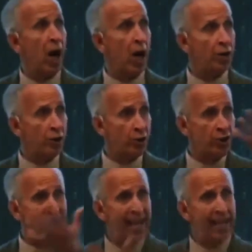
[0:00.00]

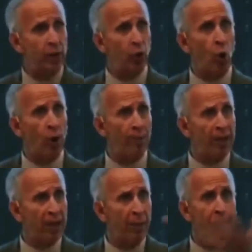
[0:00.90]
understanding, growing,
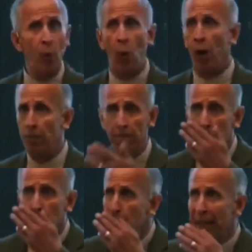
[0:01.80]
becoming more.
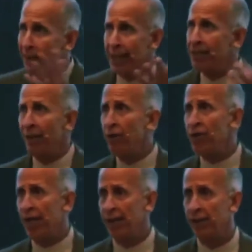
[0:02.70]
It's
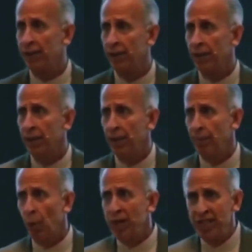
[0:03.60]
everything.
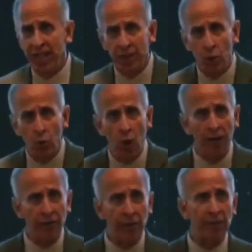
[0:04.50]
But we tend to
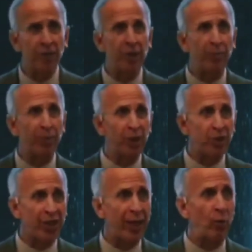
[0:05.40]
run from the
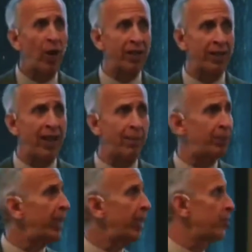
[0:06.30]
simplistic and want
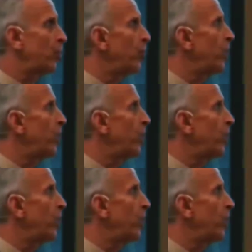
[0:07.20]
complex. Don't